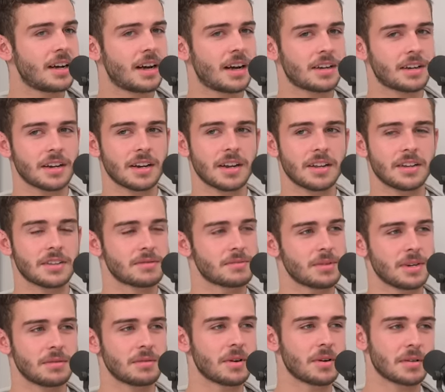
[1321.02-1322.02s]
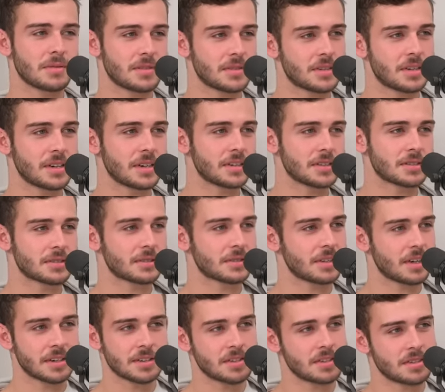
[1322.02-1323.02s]
I don't know. It doesn't really roll off the tongue as hmm.
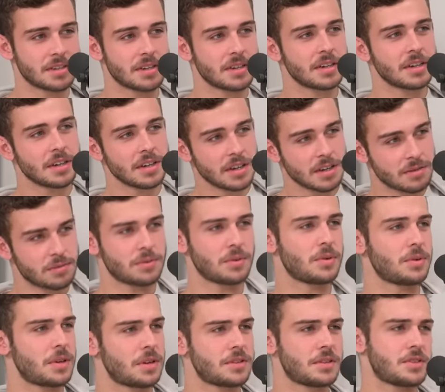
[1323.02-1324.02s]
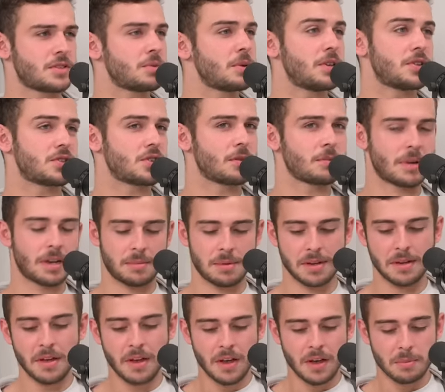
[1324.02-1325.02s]
nice as a as a sweet shop
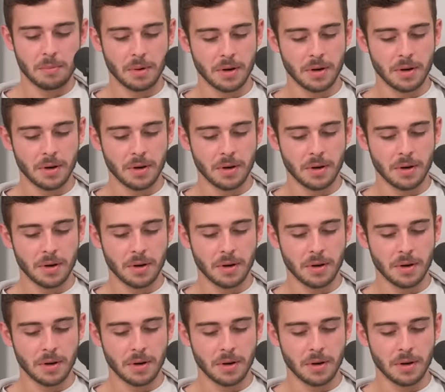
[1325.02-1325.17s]
maybe. Yeah.